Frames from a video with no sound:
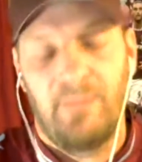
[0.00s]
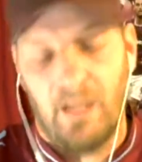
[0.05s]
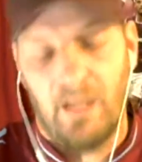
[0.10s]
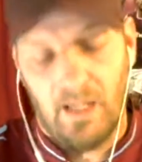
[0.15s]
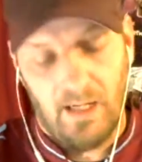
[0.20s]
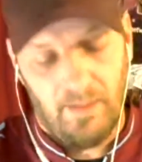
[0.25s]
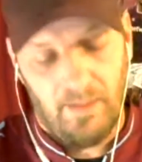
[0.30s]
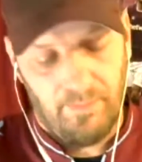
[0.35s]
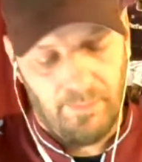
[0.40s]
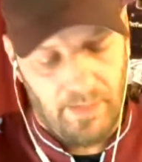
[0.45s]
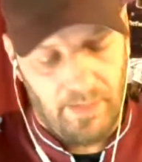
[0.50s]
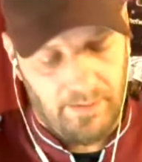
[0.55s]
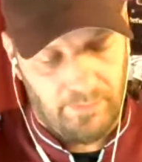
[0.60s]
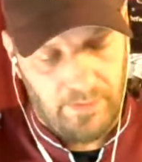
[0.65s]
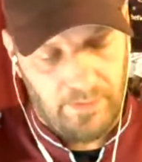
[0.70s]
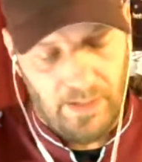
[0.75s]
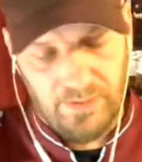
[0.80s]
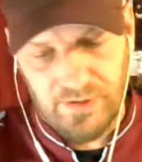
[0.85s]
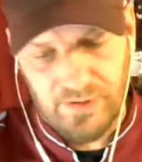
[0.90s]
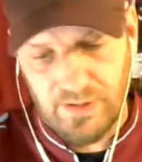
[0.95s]
I
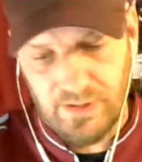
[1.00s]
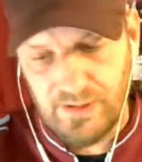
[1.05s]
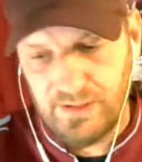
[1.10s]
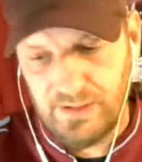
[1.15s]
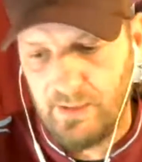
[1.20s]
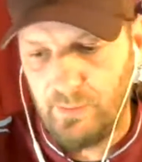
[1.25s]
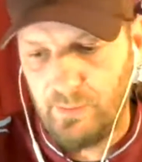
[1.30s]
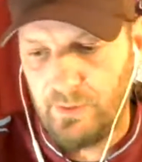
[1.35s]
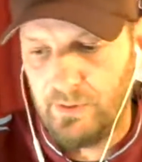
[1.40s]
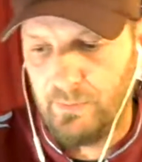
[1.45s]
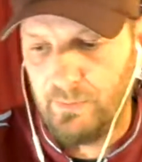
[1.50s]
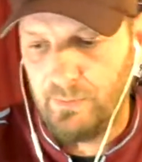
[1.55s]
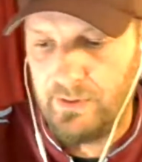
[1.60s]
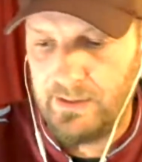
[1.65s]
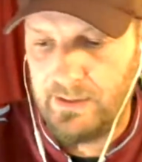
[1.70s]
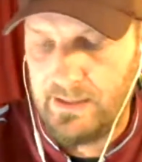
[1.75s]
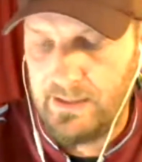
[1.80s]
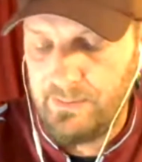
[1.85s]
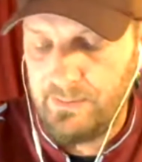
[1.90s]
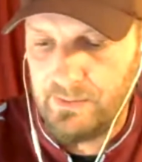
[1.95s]
was going to say, we
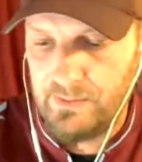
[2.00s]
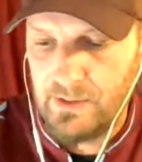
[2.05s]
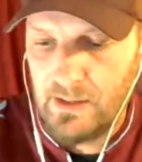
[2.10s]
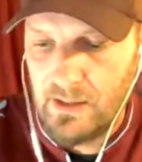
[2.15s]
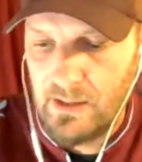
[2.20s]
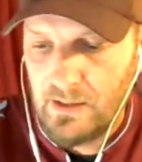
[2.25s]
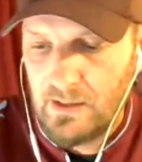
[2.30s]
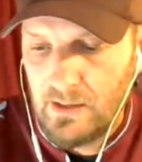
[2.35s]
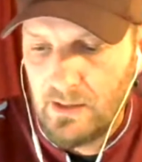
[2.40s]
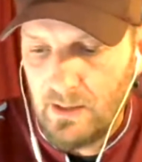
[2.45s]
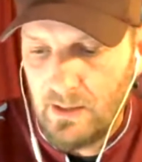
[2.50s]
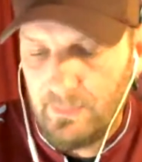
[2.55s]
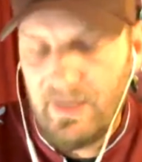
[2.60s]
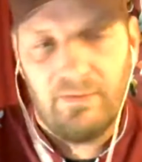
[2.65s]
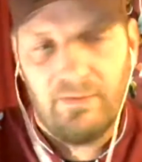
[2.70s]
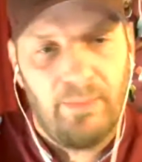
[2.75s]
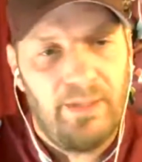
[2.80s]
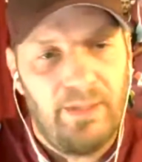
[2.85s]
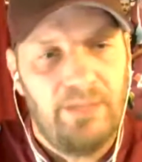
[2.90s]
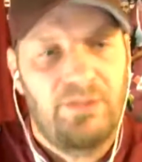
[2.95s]
keep, I mean,
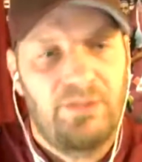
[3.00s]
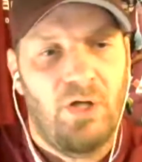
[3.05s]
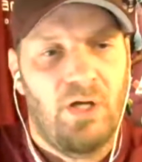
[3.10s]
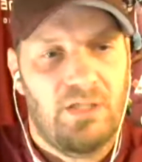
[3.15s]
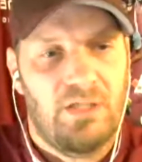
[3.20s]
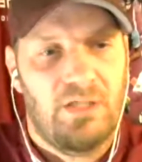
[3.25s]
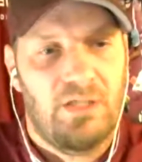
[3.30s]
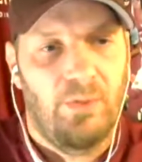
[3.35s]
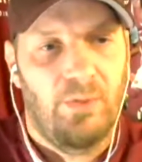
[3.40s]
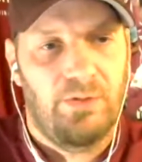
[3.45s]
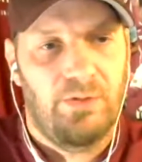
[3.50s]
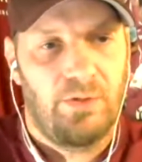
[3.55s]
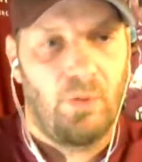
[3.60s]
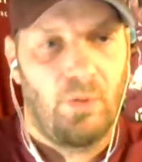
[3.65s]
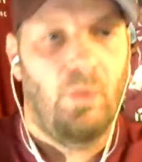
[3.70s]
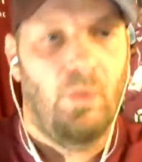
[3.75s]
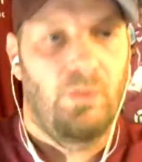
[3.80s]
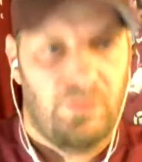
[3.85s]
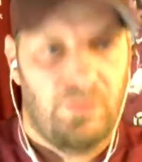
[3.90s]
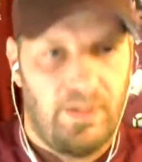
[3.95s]
everybody talks about the
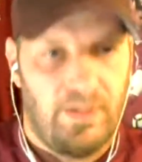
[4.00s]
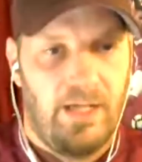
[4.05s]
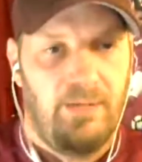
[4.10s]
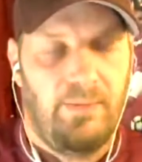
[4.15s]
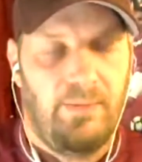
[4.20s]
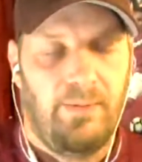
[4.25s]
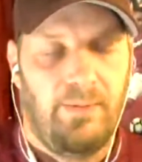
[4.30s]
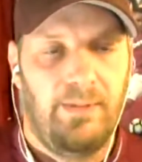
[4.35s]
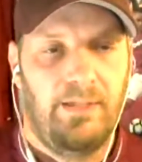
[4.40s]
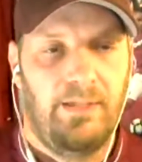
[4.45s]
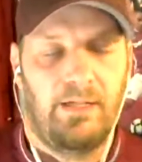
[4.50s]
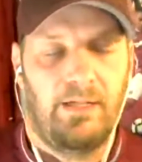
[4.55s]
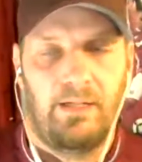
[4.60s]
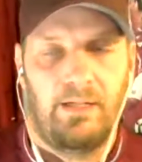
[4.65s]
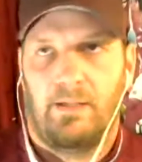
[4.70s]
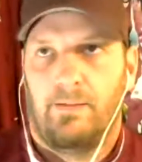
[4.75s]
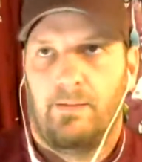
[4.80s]
goals, right? I mean,